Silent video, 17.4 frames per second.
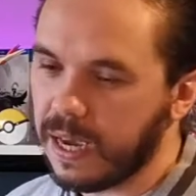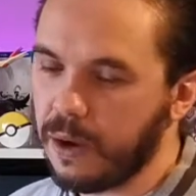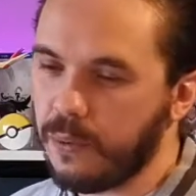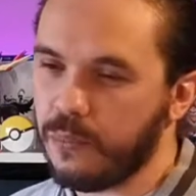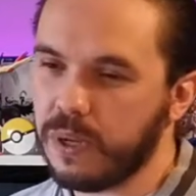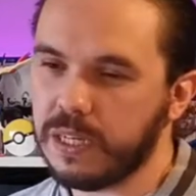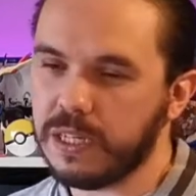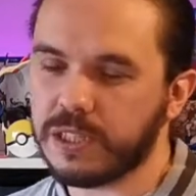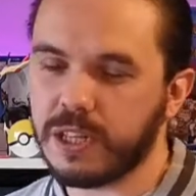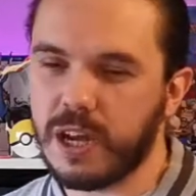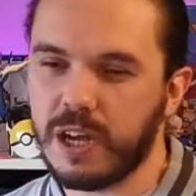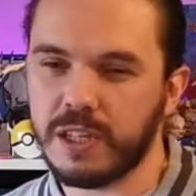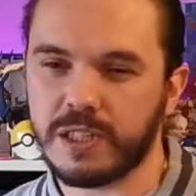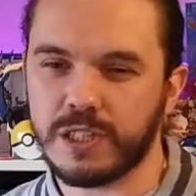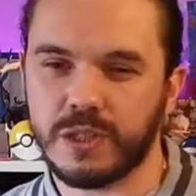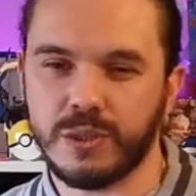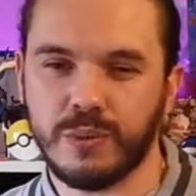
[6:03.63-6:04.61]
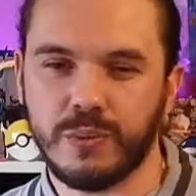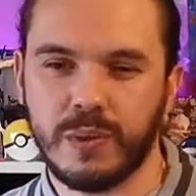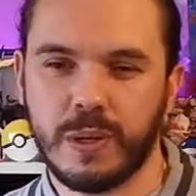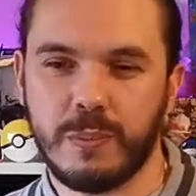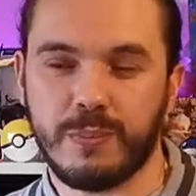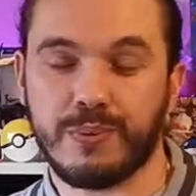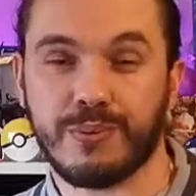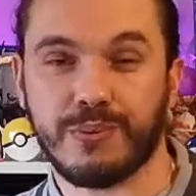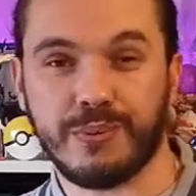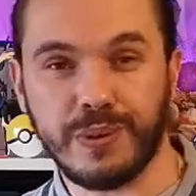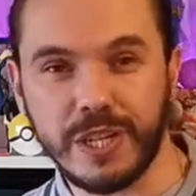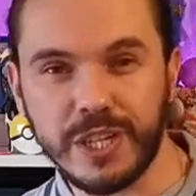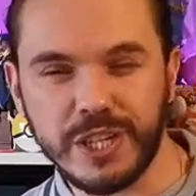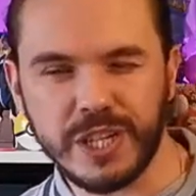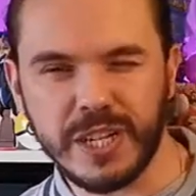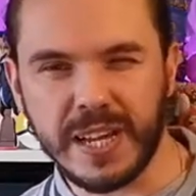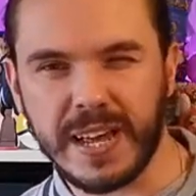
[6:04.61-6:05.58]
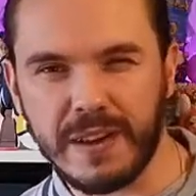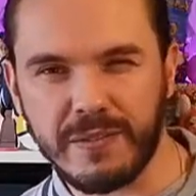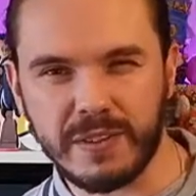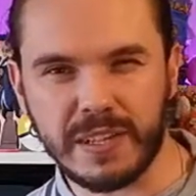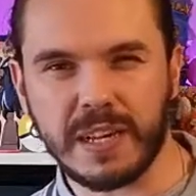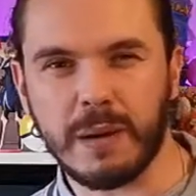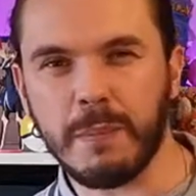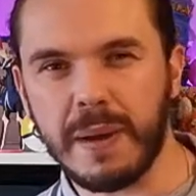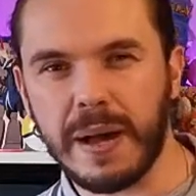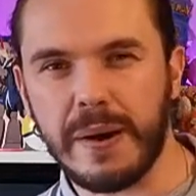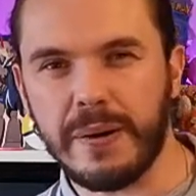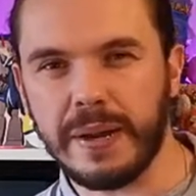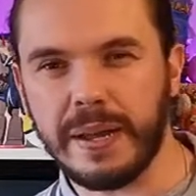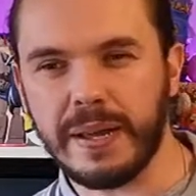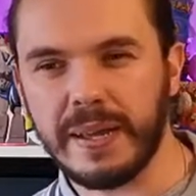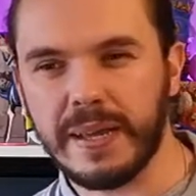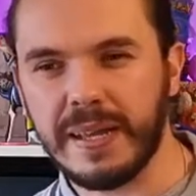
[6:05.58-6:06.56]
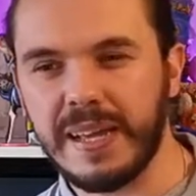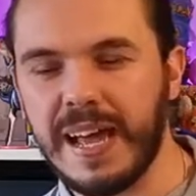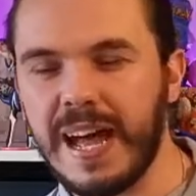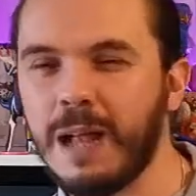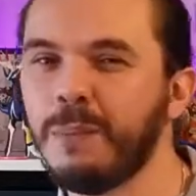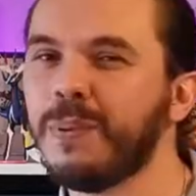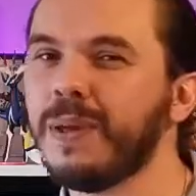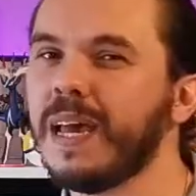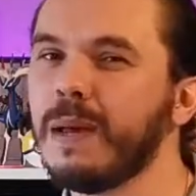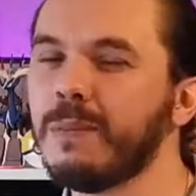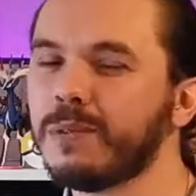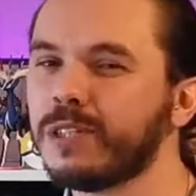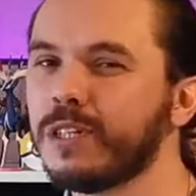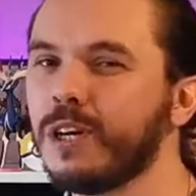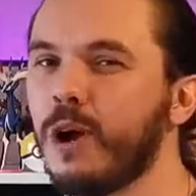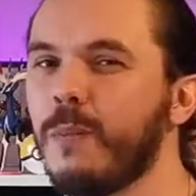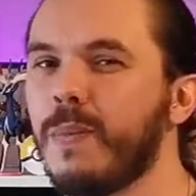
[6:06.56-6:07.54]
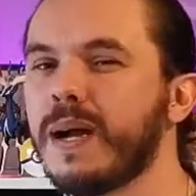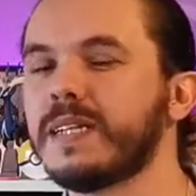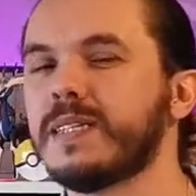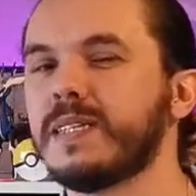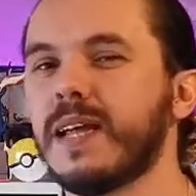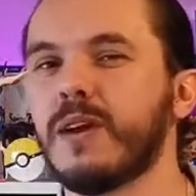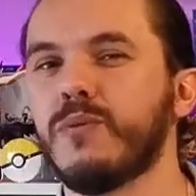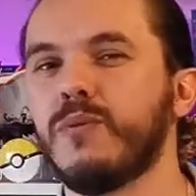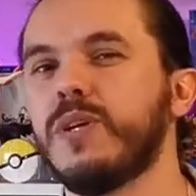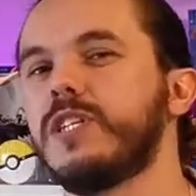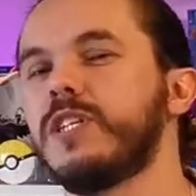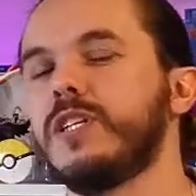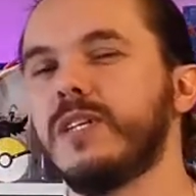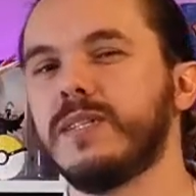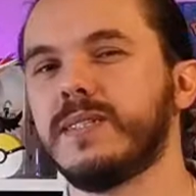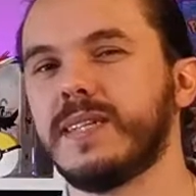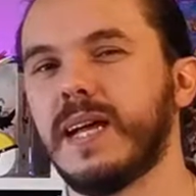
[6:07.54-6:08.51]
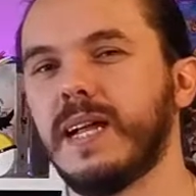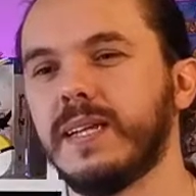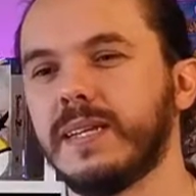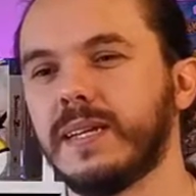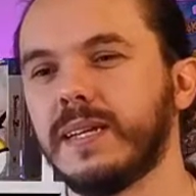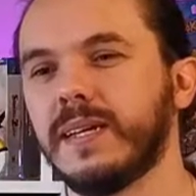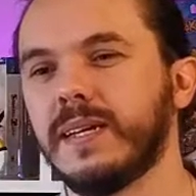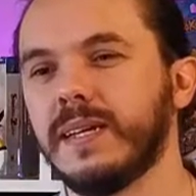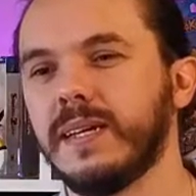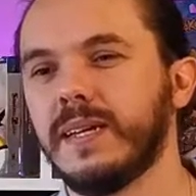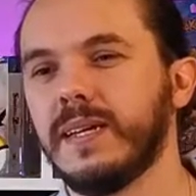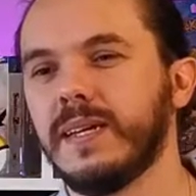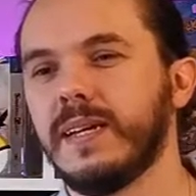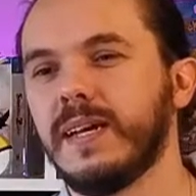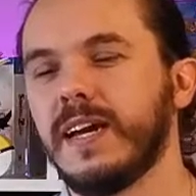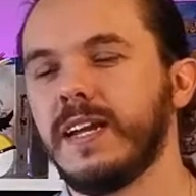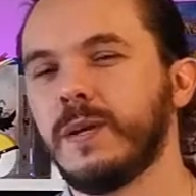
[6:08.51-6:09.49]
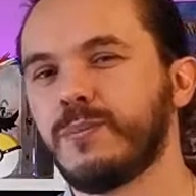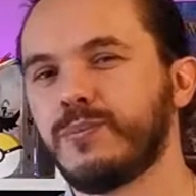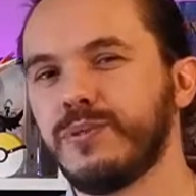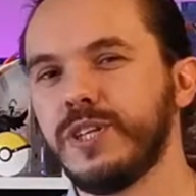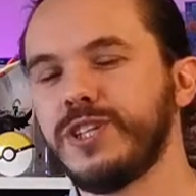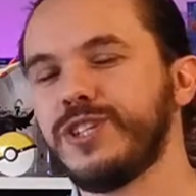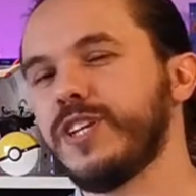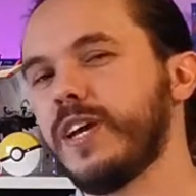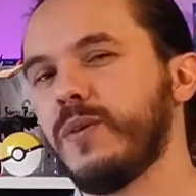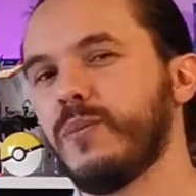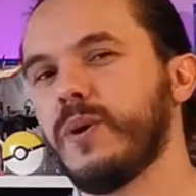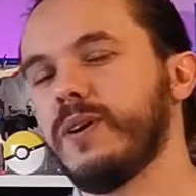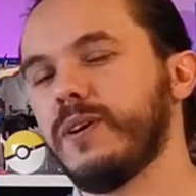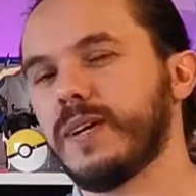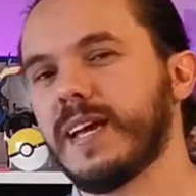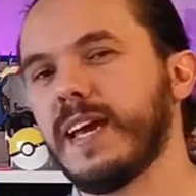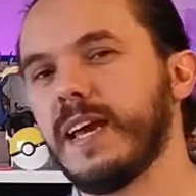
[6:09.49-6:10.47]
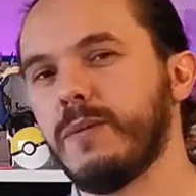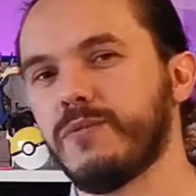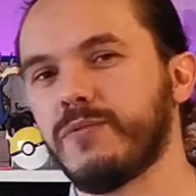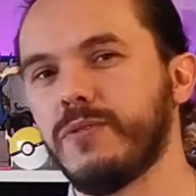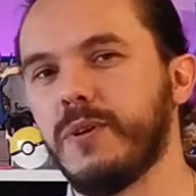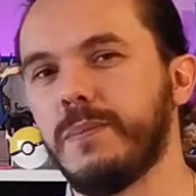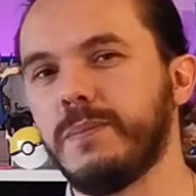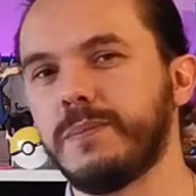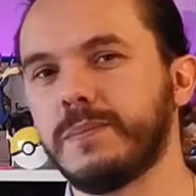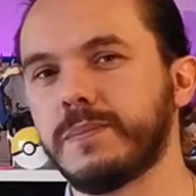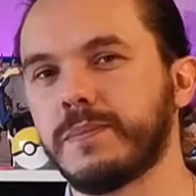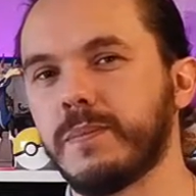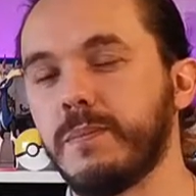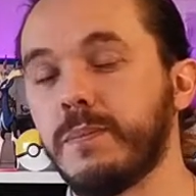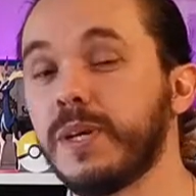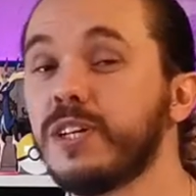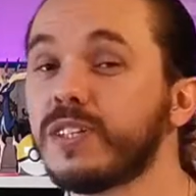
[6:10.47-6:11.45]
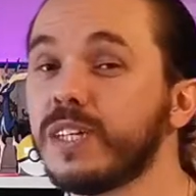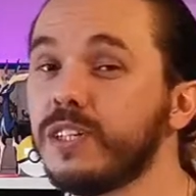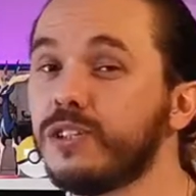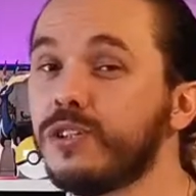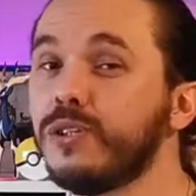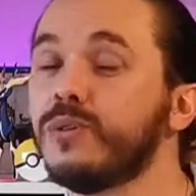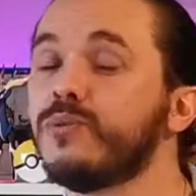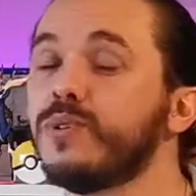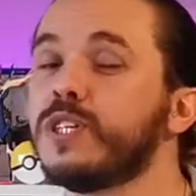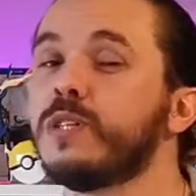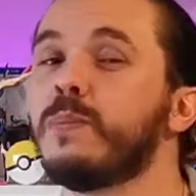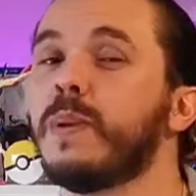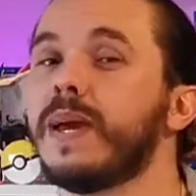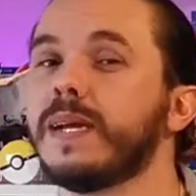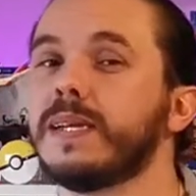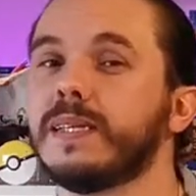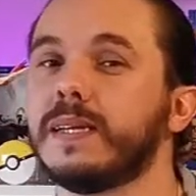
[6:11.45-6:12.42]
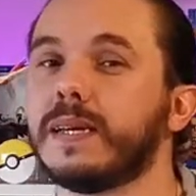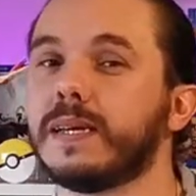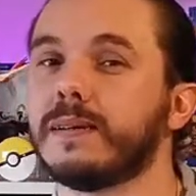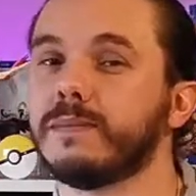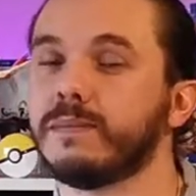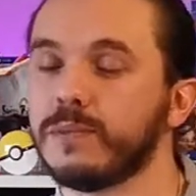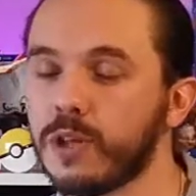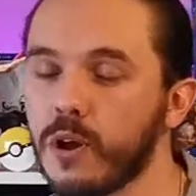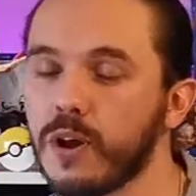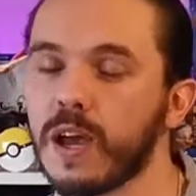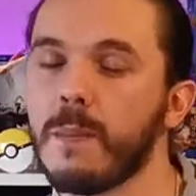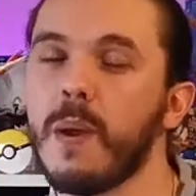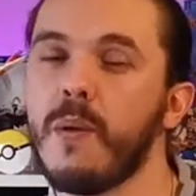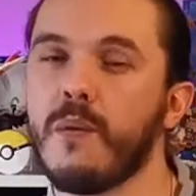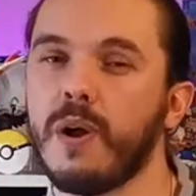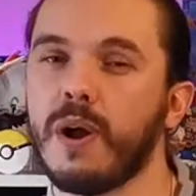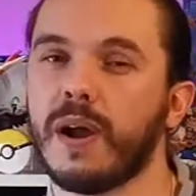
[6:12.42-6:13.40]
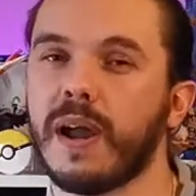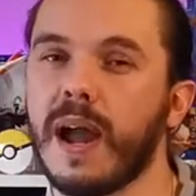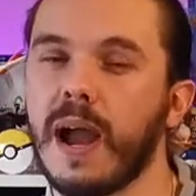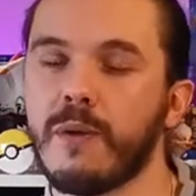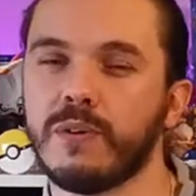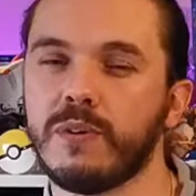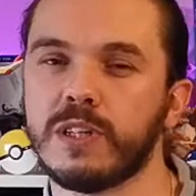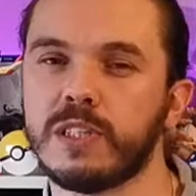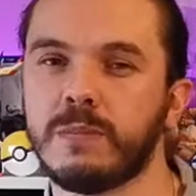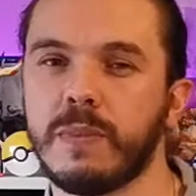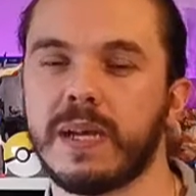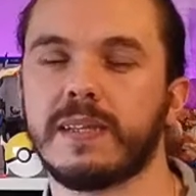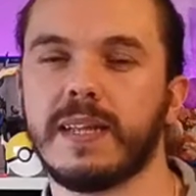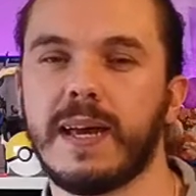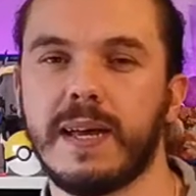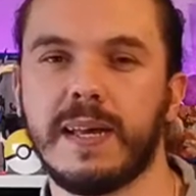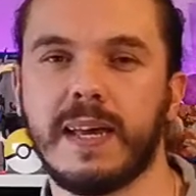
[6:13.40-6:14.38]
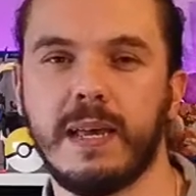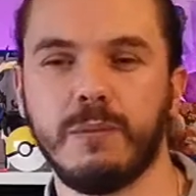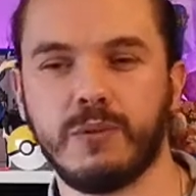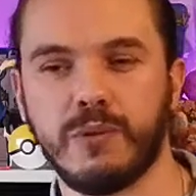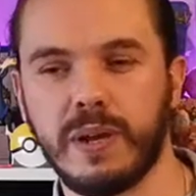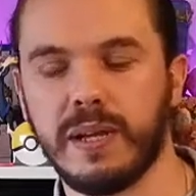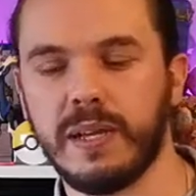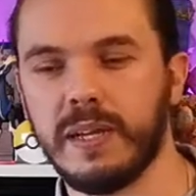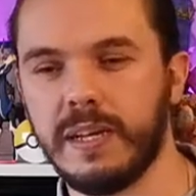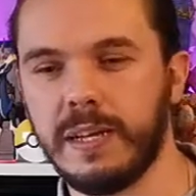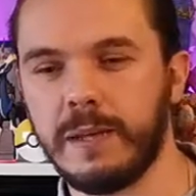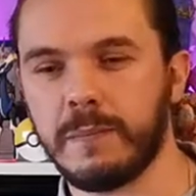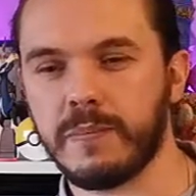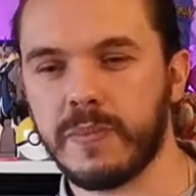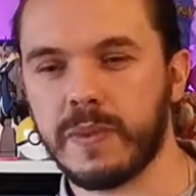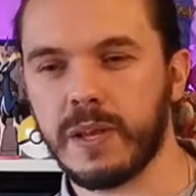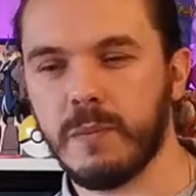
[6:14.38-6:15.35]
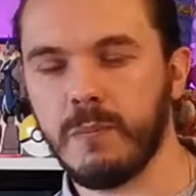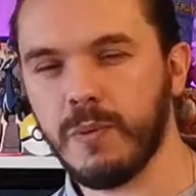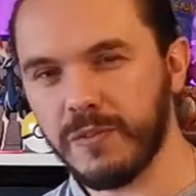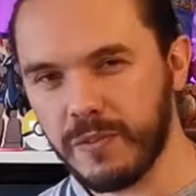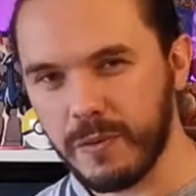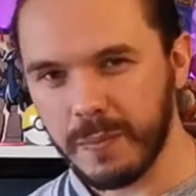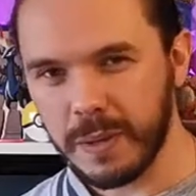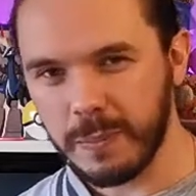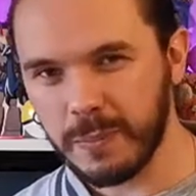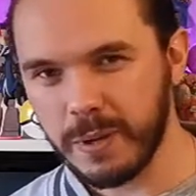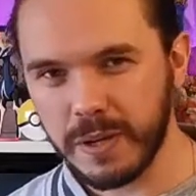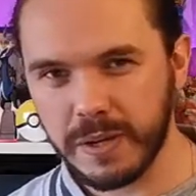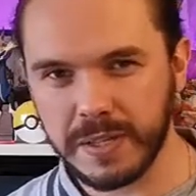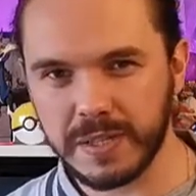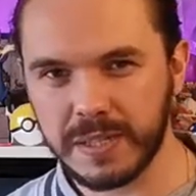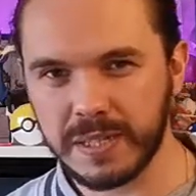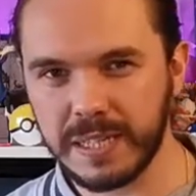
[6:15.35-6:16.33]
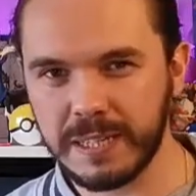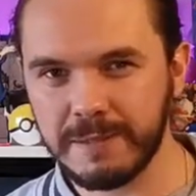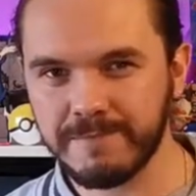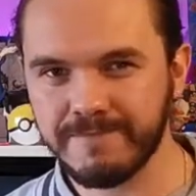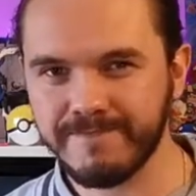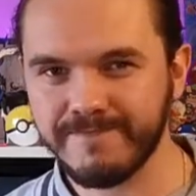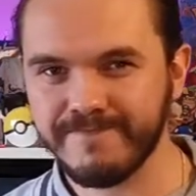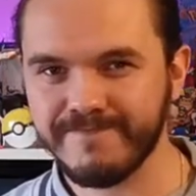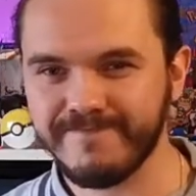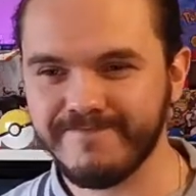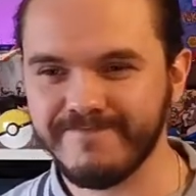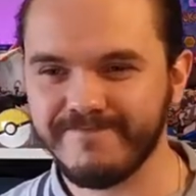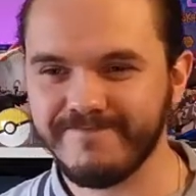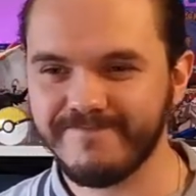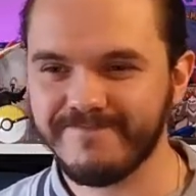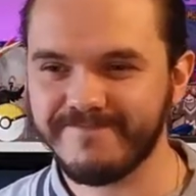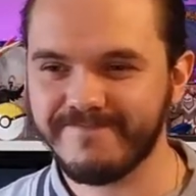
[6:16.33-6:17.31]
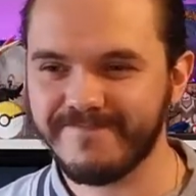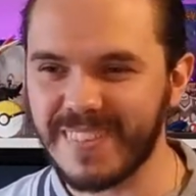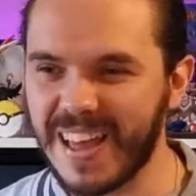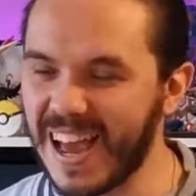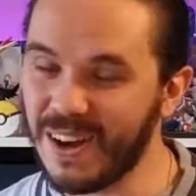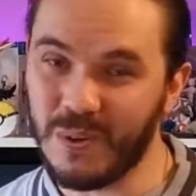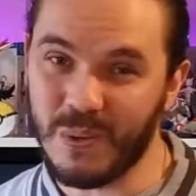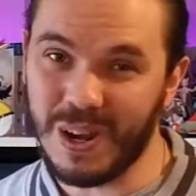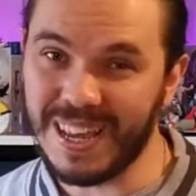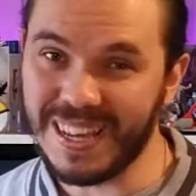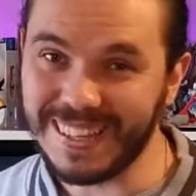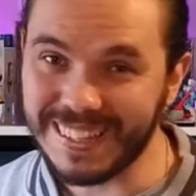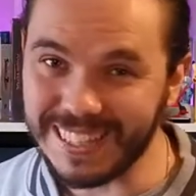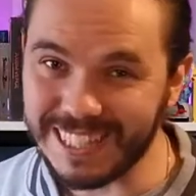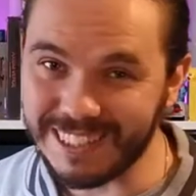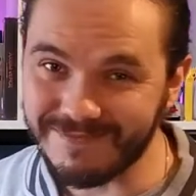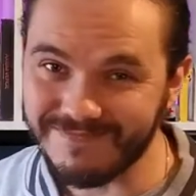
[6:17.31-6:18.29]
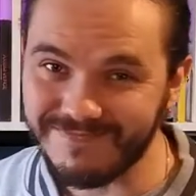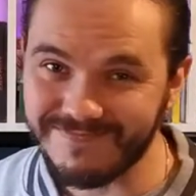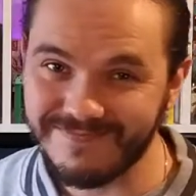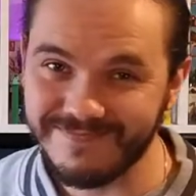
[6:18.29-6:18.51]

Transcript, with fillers: and really started to appreciate everything about it, I'll be able to go back to that original Zelda and appreciate where it came from. Because I do respect it. Don't get me wrong, I respect that game greatly. But for me personally, I don't like it.